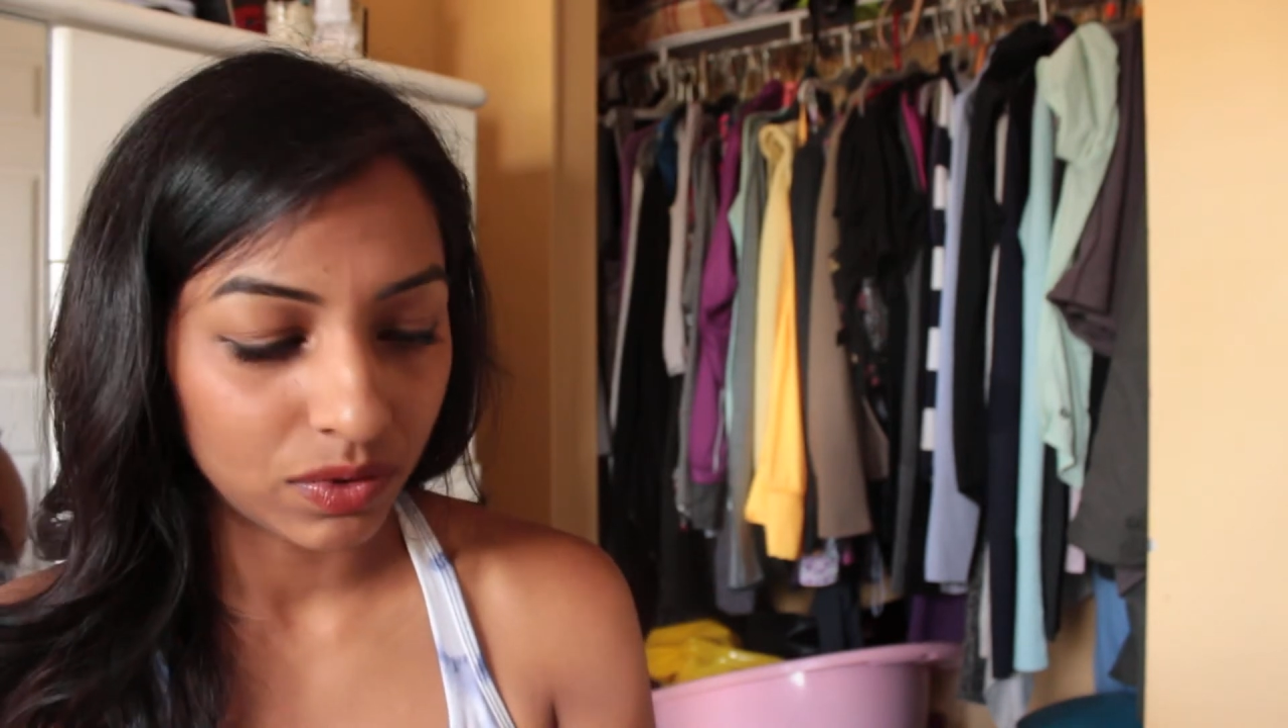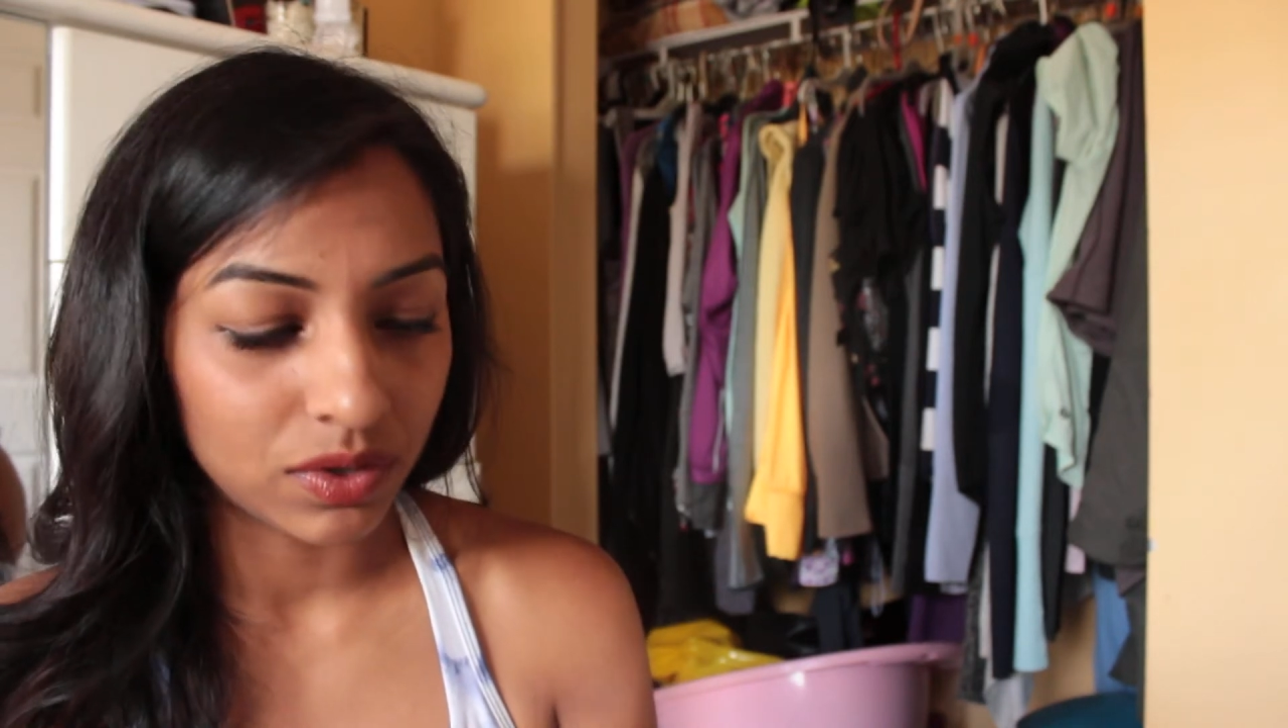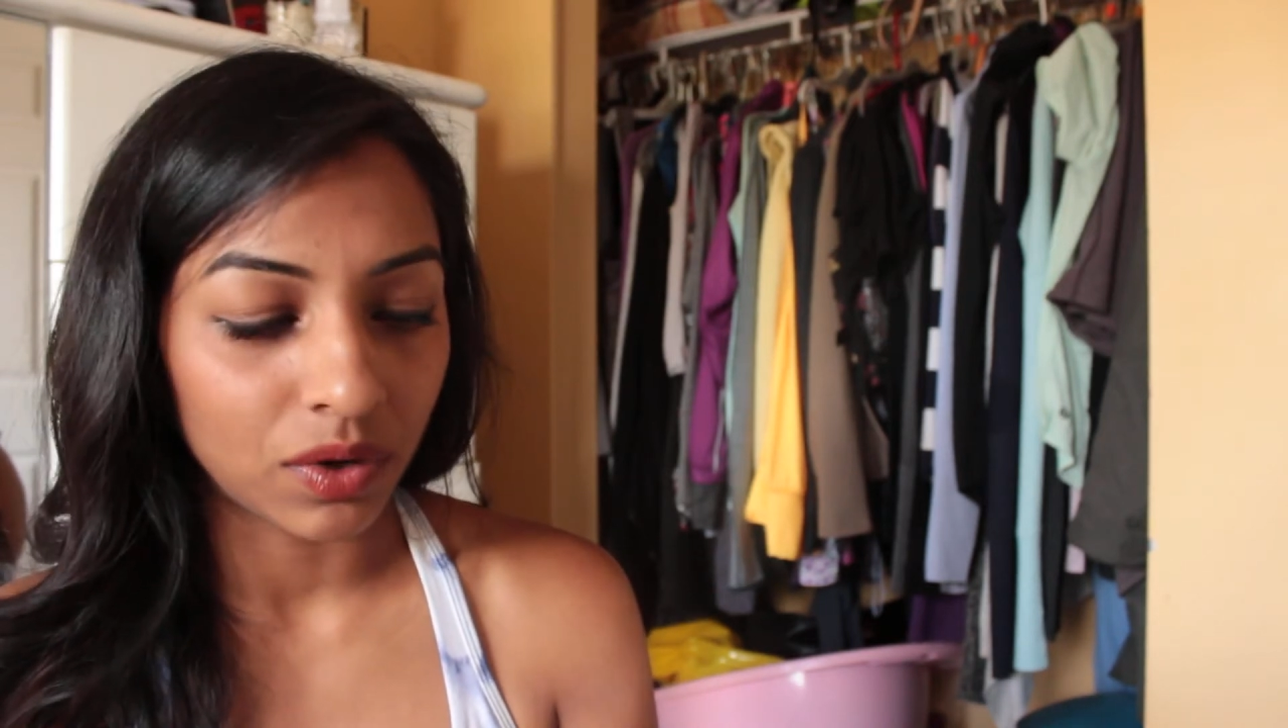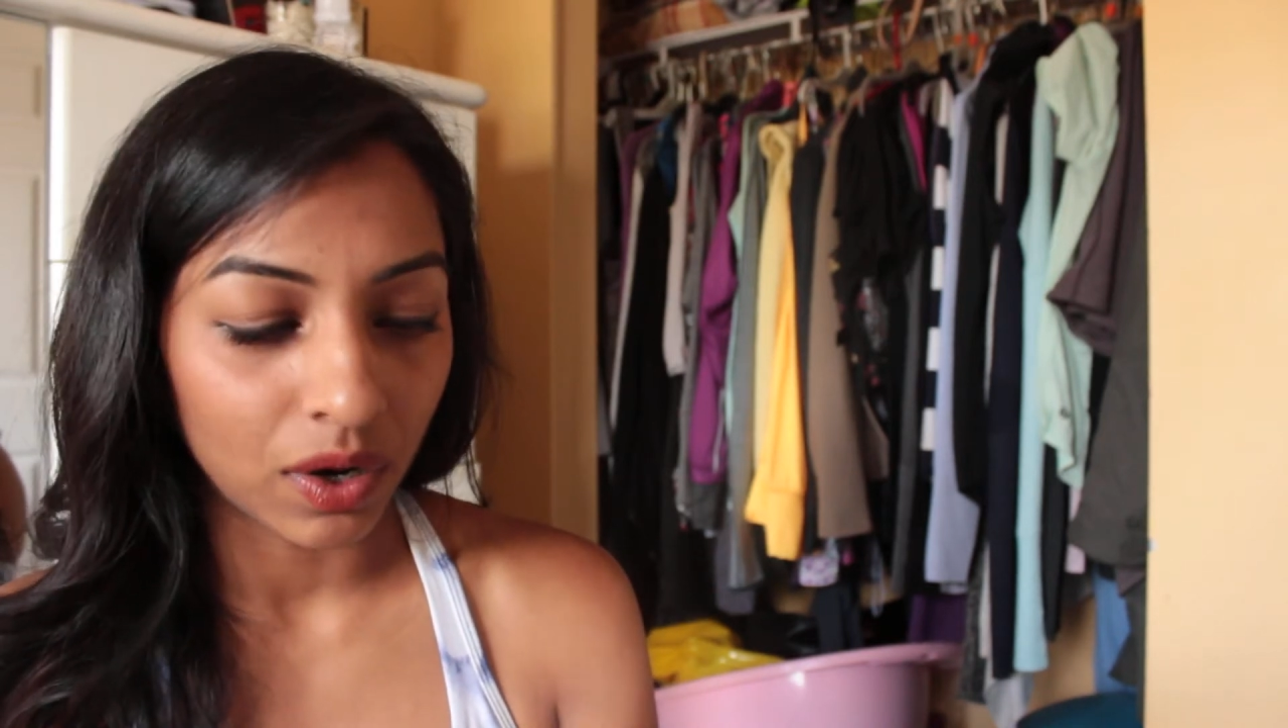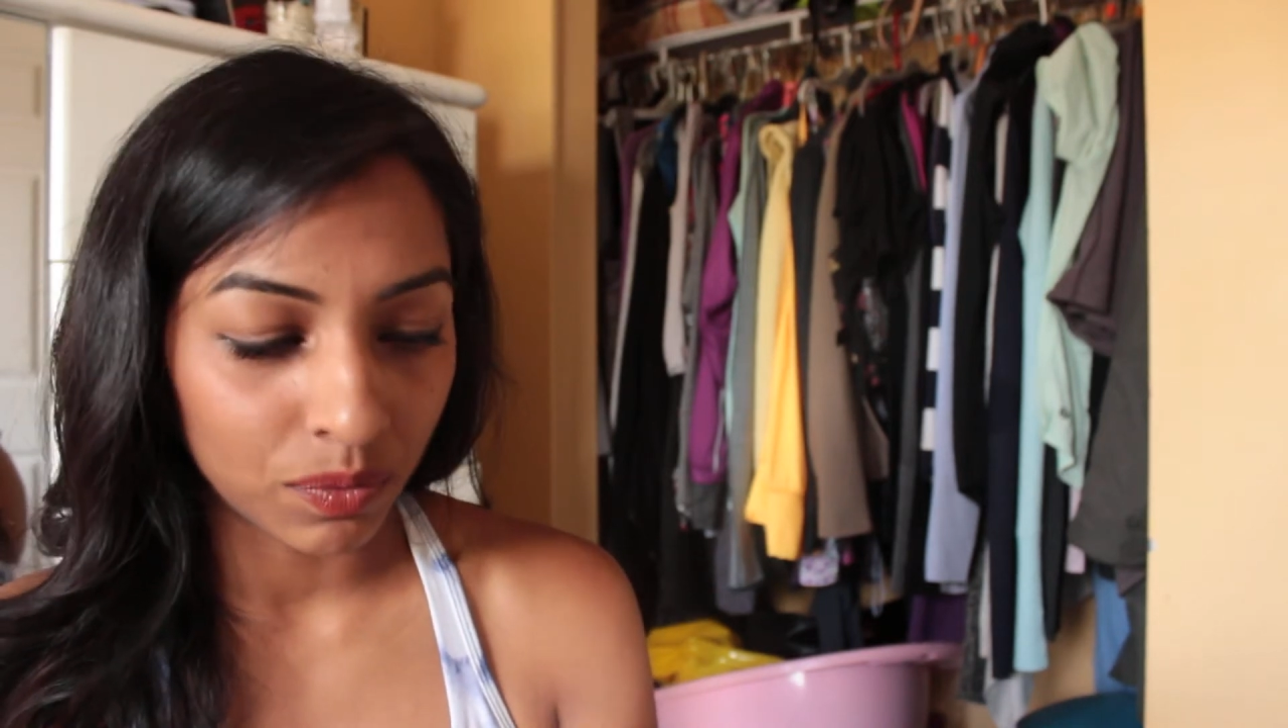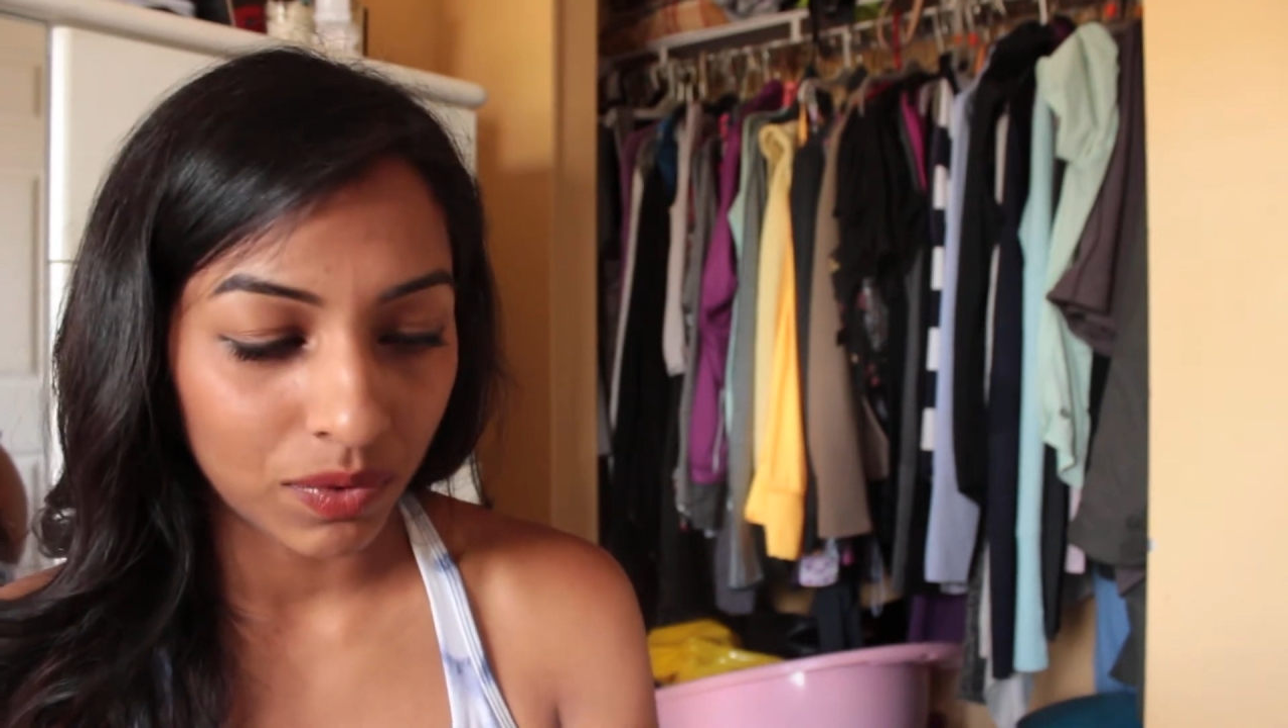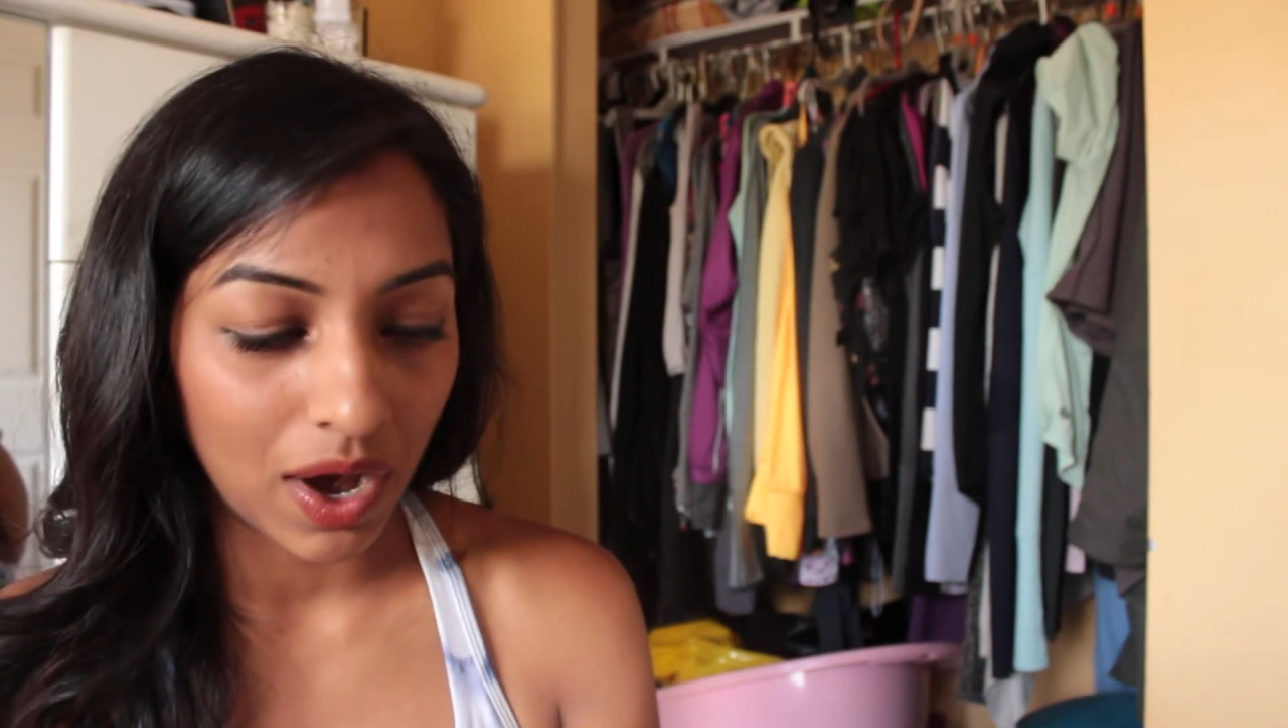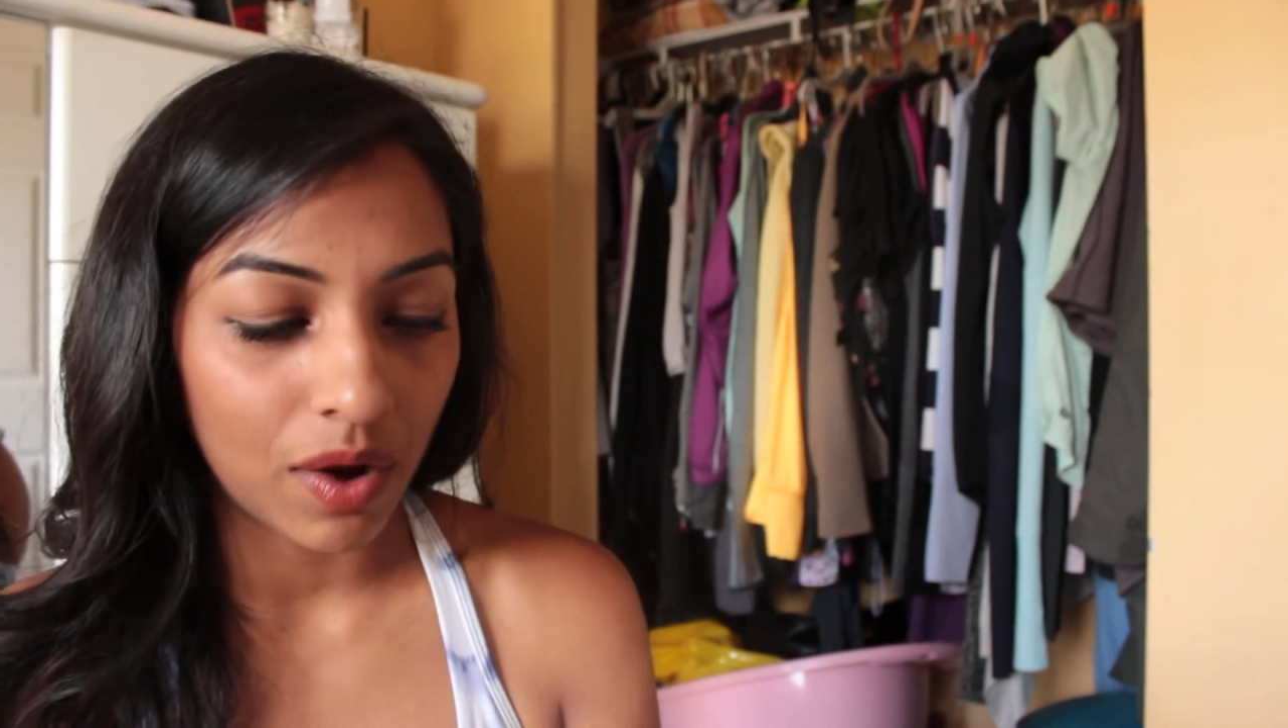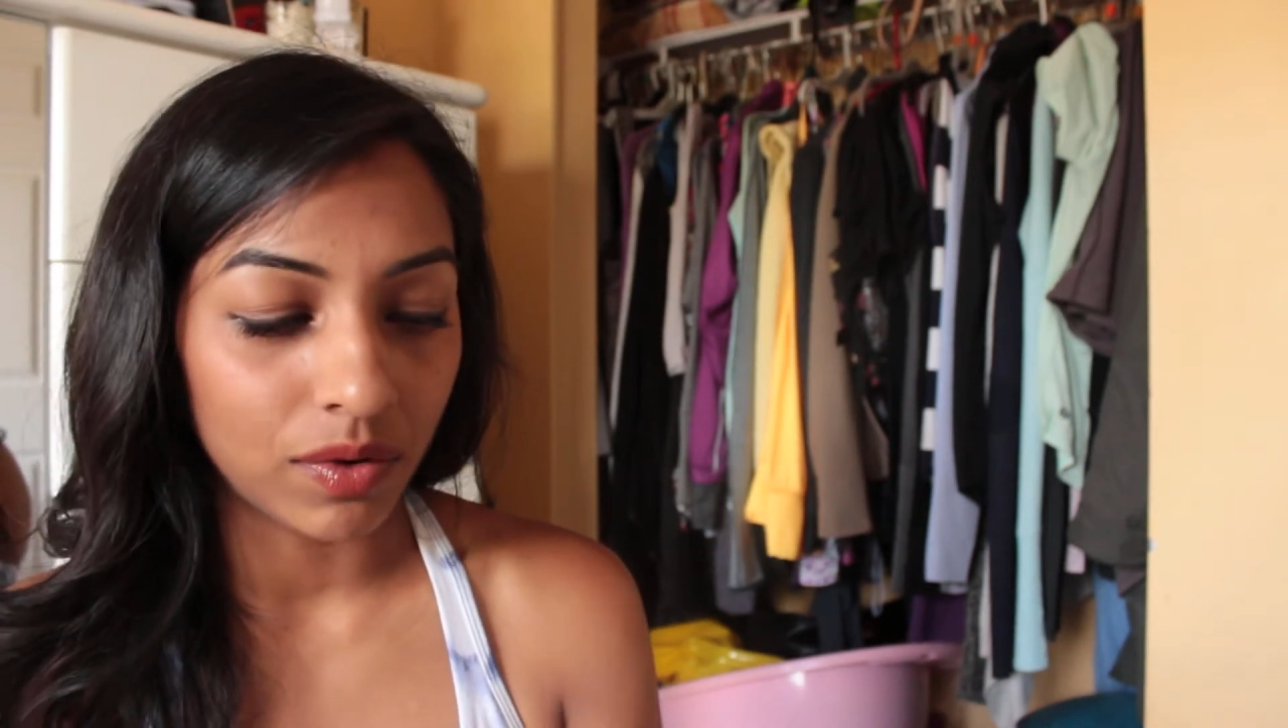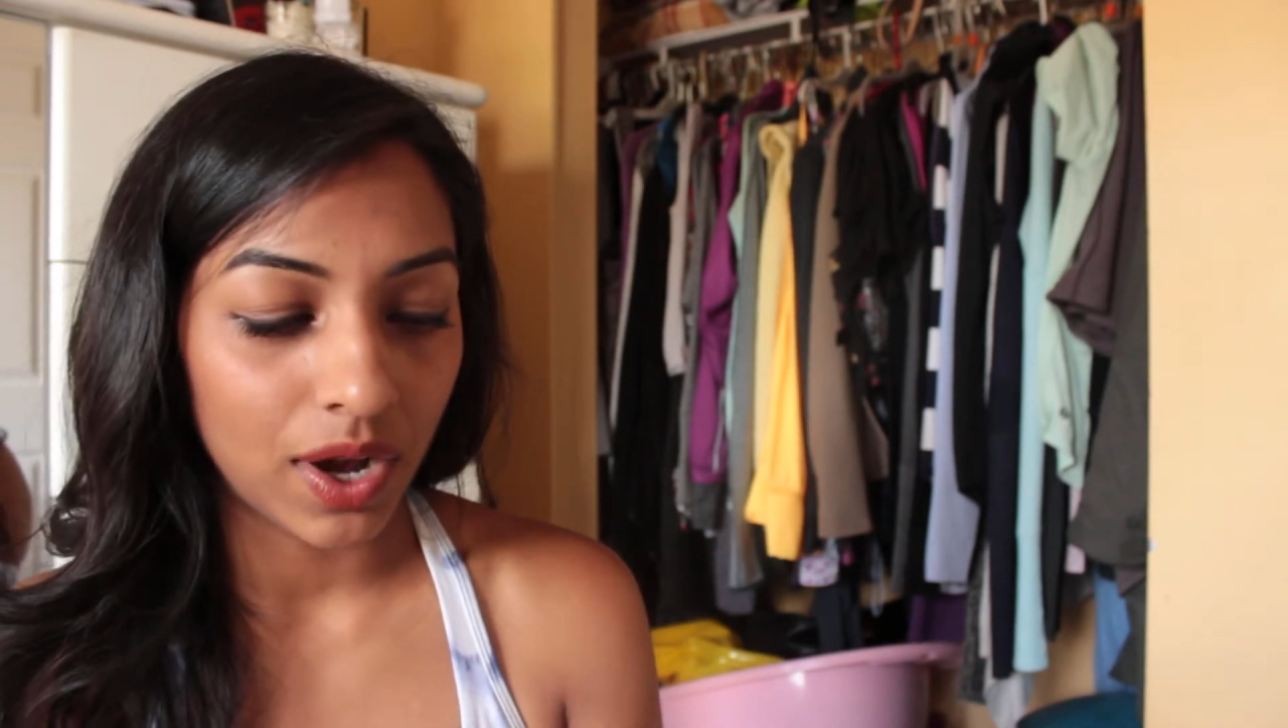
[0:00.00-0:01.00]
with dark
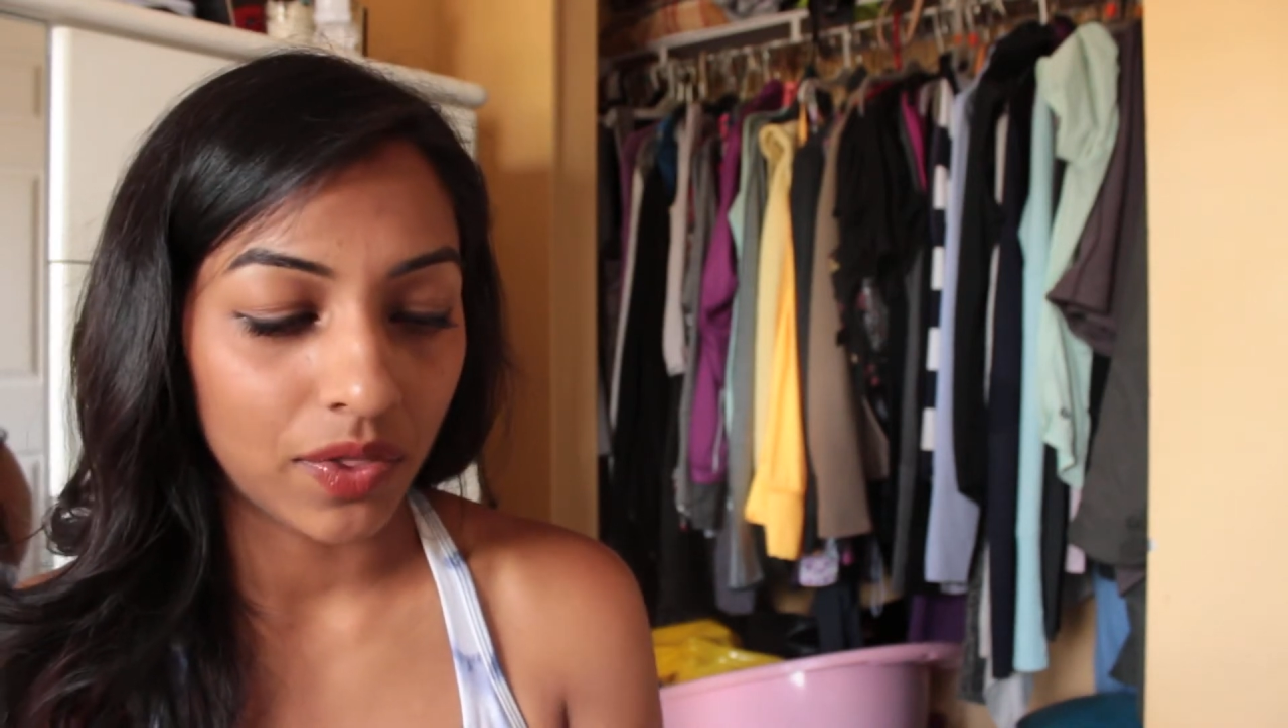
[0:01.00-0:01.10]
brown,